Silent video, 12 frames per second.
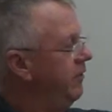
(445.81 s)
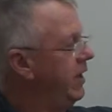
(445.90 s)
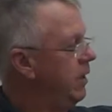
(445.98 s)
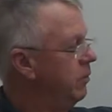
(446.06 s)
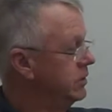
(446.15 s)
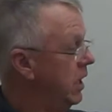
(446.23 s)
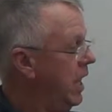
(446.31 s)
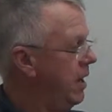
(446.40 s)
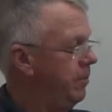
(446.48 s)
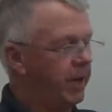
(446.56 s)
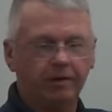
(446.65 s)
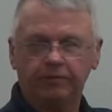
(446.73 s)
he was a
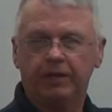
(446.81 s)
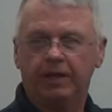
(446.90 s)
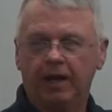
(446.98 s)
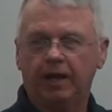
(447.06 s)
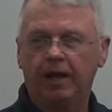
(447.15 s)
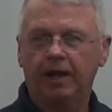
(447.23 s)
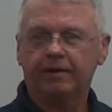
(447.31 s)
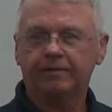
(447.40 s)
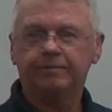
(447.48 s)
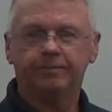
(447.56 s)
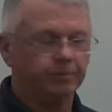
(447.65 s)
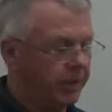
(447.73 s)
lot better than that guy.
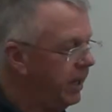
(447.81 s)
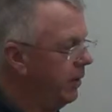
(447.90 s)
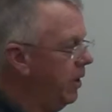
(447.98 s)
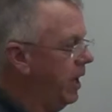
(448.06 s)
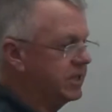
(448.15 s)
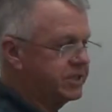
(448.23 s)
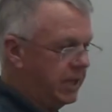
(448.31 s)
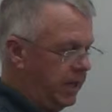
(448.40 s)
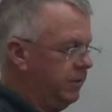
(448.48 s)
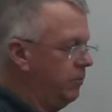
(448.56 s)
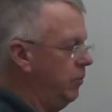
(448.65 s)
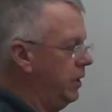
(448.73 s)
But anyway, let's
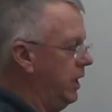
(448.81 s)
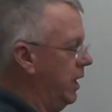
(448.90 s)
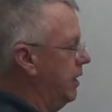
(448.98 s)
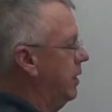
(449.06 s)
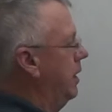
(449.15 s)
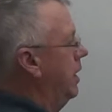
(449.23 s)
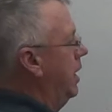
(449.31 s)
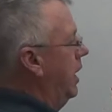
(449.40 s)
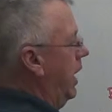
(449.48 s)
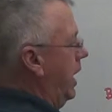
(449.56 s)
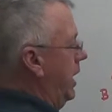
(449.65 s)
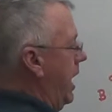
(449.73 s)
say we did.
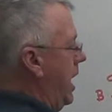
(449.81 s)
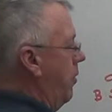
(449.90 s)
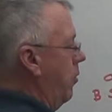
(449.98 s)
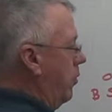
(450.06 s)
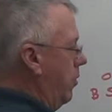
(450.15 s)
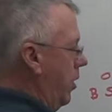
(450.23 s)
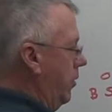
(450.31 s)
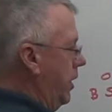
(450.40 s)
And now we're rolling.